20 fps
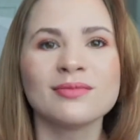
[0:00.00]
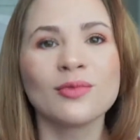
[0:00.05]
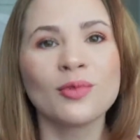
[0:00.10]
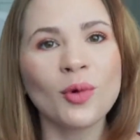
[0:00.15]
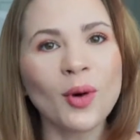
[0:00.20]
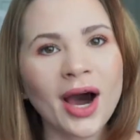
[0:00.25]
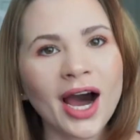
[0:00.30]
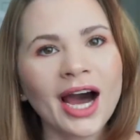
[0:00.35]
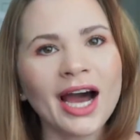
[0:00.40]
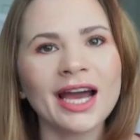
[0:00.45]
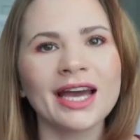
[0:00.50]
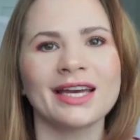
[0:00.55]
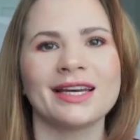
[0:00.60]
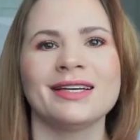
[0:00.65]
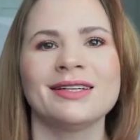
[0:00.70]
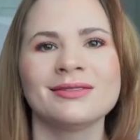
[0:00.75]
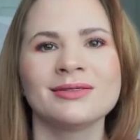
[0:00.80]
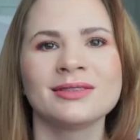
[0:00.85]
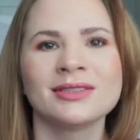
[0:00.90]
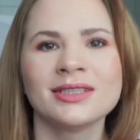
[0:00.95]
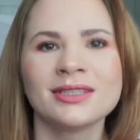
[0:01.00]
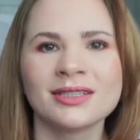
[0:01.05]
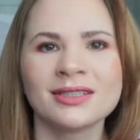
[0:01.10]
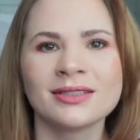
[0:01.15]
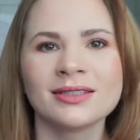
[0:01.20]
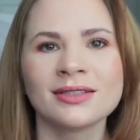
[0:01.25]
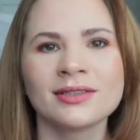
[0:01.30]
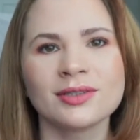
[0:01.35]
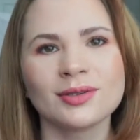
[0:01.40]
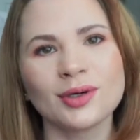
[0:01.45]
Why?
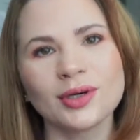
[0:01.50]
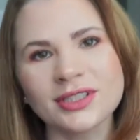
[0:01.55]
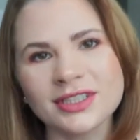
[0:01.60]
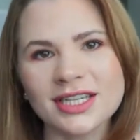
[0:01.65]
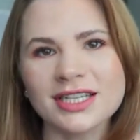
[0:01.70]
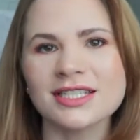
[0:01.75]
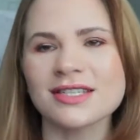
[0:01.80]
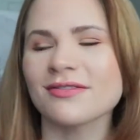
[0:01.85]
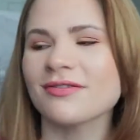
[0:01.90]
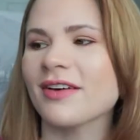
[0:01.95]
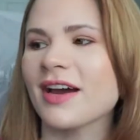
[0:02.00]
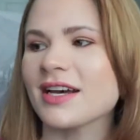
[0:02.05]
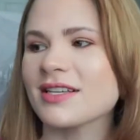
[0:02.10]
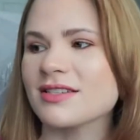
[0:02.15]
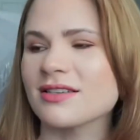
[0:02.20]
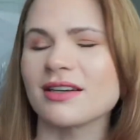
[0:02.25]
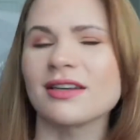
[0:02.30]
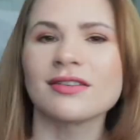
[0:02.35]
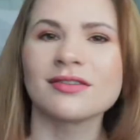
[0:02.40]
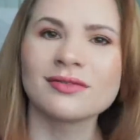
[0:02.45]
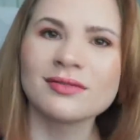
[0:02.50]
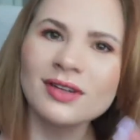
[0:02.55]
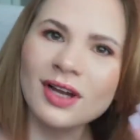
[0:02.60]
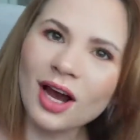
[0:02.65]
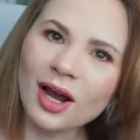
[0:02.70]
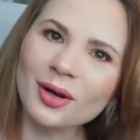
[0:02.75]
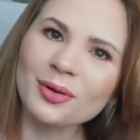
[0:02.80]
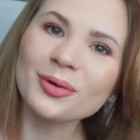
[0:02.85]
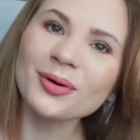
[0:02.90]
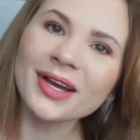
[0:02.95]
Well, it does it faster.
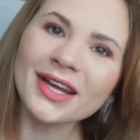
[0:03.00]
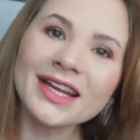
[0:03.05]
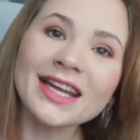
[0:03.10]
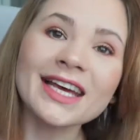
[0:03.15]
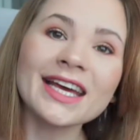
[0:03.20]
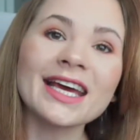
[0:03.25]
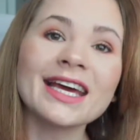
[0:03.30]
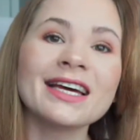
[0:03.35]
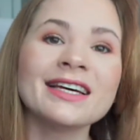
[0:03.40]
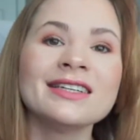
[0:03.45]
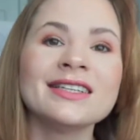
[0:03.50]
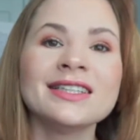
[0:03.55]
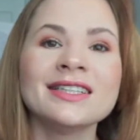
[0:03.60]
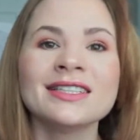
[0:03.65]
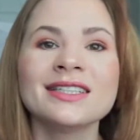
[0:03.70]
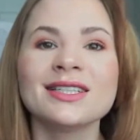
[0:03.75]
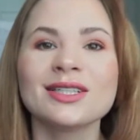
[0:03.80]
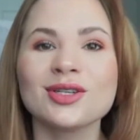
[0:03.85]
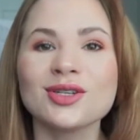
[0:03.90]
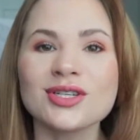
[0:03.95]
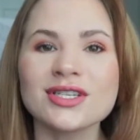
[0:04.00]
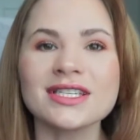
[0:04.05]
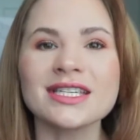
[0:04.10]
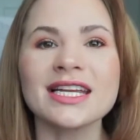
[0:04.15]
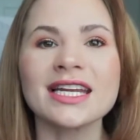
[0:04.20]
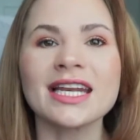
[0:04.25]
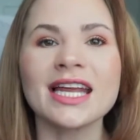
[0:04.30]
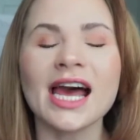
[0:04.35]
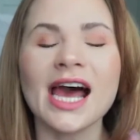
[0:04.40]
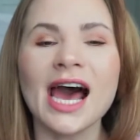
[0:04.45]
Not really. You just
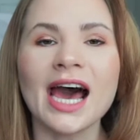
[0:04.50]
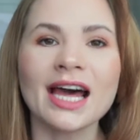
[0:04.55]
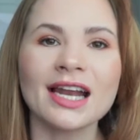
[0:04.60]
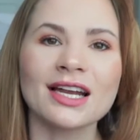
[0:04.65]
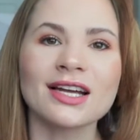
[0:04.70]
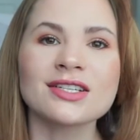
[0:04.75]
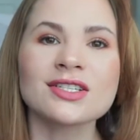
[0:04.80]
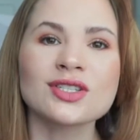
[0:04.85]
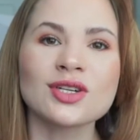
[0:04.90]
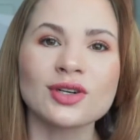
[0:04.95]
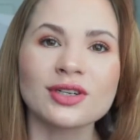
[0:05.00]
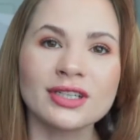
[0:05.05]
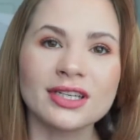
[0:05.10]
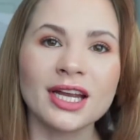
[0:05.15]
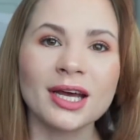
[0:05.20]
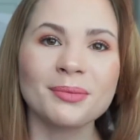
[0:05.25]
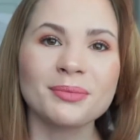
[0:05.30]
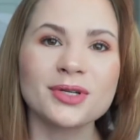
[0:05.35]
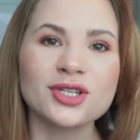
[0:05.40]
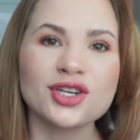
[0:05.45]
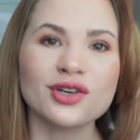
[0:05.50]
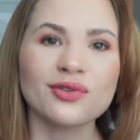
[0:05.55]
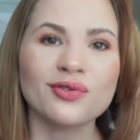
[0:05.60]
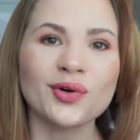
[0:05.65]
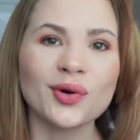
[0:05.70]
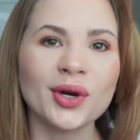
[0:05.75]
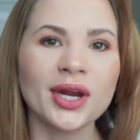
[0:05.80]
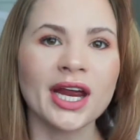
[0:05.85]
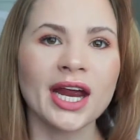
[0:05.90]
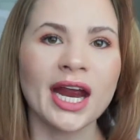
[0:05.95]
need it at a certain temperature
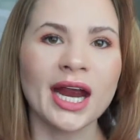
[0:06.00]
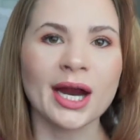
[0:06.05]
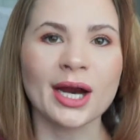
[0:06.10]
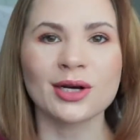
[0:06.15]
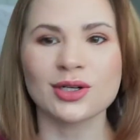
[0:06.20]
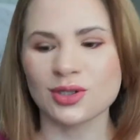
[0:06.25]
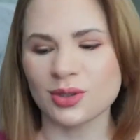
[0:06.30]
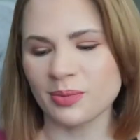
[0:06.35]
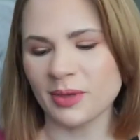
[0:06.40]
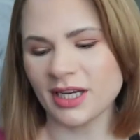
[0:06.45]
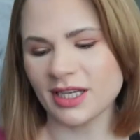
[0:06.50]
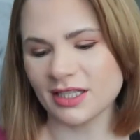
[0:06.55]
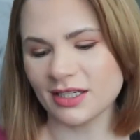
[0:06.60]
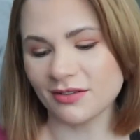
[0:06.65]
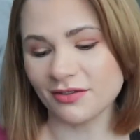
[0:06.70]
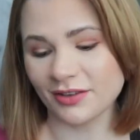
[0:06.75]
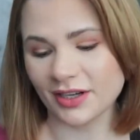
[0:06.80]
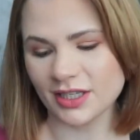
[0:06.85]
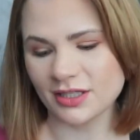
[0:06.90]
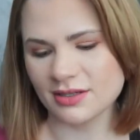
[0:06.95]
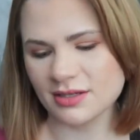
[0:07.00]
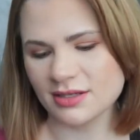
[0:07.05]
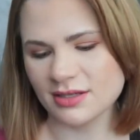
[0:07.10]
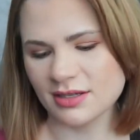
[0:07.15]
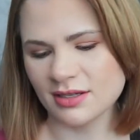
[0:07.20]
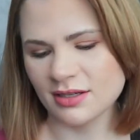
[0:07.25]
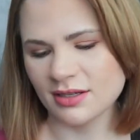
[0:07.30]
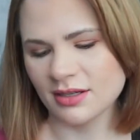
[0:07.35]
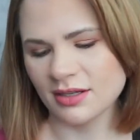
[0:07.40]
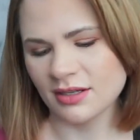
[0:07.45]
for your hair to make a difference.